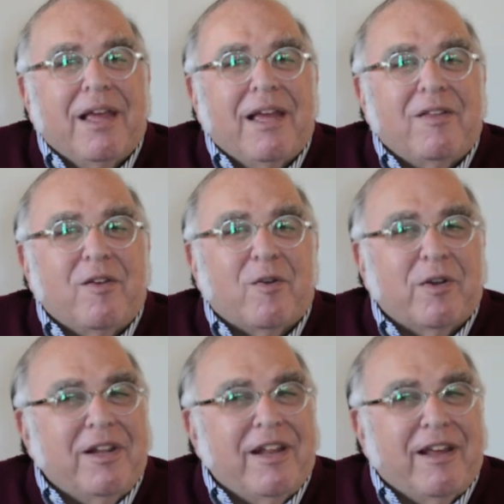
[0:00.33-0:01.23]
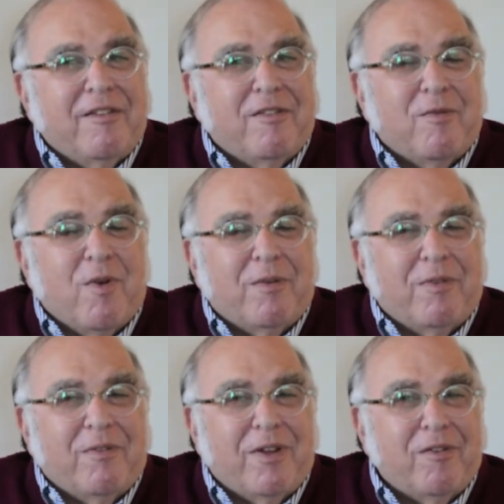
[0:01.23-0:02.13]
in the early days of
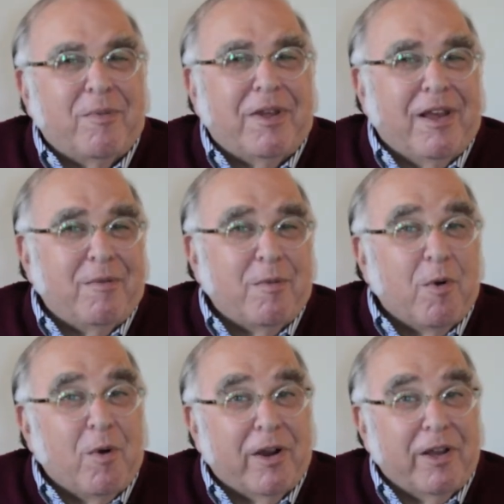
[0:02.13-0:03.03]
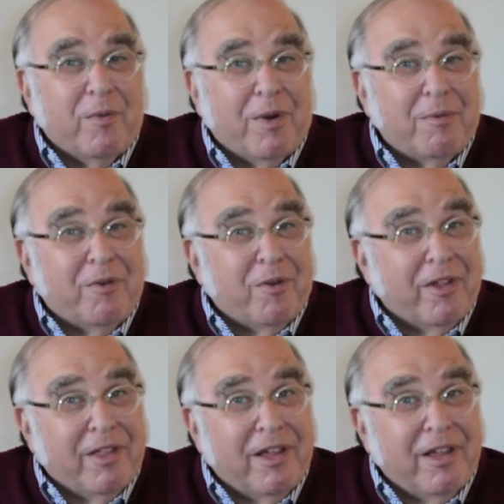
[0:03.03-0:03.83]
what eventually became the Milwaukee Repertory